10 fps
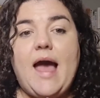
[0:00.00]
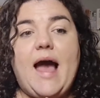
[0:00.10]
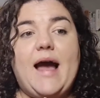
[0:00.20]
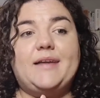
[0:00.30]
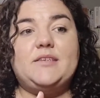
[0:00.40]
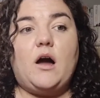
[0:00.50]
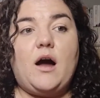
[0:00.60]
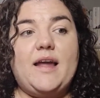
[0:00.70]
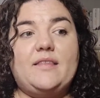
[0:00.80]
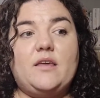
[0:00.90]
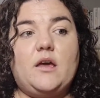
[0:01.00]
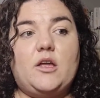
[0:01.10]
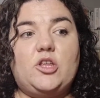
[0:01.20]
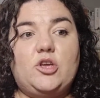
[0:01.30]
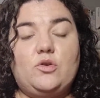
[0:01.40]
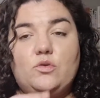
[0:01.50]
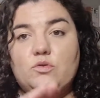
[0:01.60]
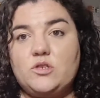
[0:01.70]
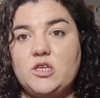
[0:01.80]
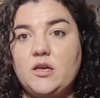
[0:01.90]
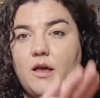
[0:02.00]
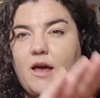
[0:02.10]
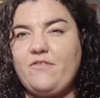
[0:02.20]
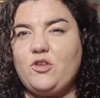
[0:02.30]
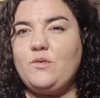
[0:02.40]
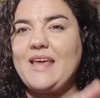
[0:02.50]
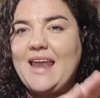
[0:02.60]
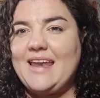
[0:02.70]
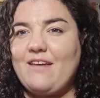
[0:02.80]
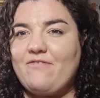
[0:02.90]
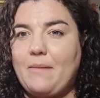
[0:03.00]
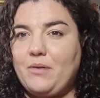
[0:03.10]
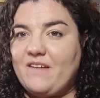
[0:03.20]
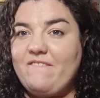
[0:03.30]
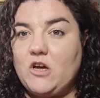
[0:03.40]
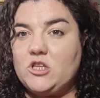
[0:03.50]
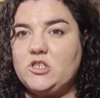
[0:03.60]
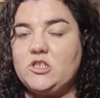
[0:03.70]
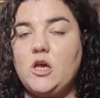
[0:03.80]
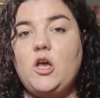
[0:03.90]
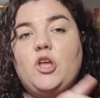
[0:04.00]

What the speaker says: and either use, you can get knit fabric foots.